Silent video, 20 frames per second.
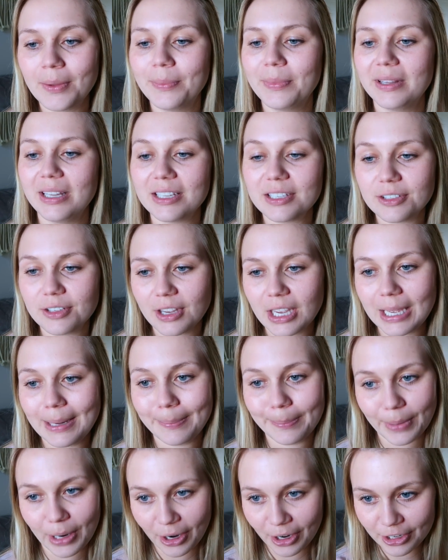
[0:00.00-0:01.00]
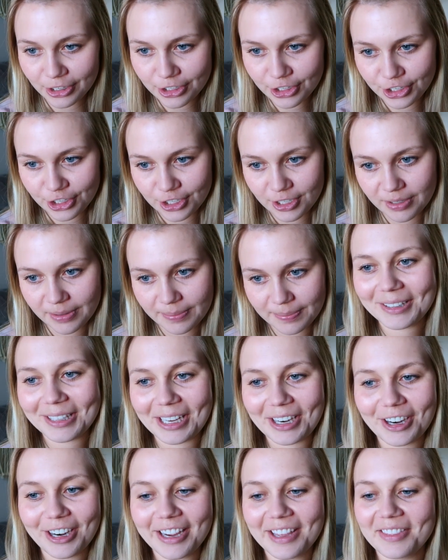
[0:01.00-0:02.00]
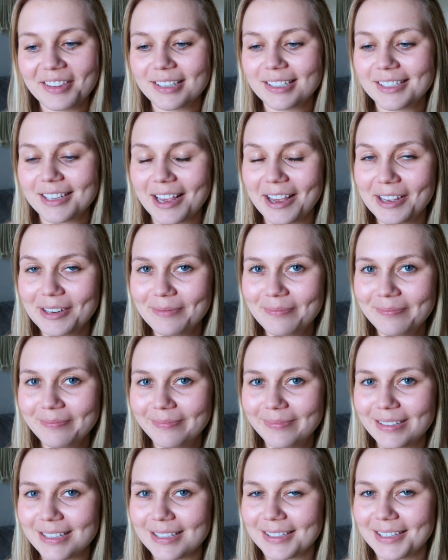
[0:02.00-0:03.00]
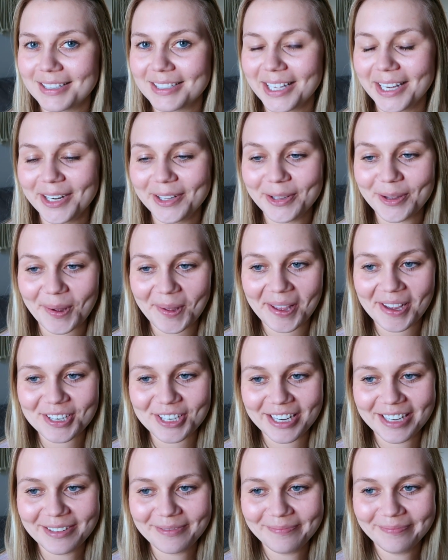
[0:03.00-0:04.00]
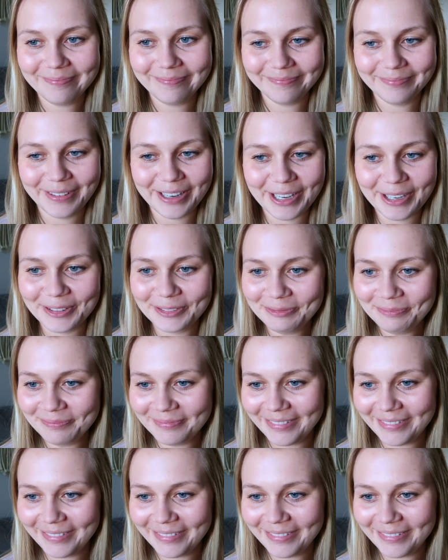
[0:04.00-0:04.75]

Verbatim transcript: But let's look at March. Klara and the Sun. Is the sun a location? No.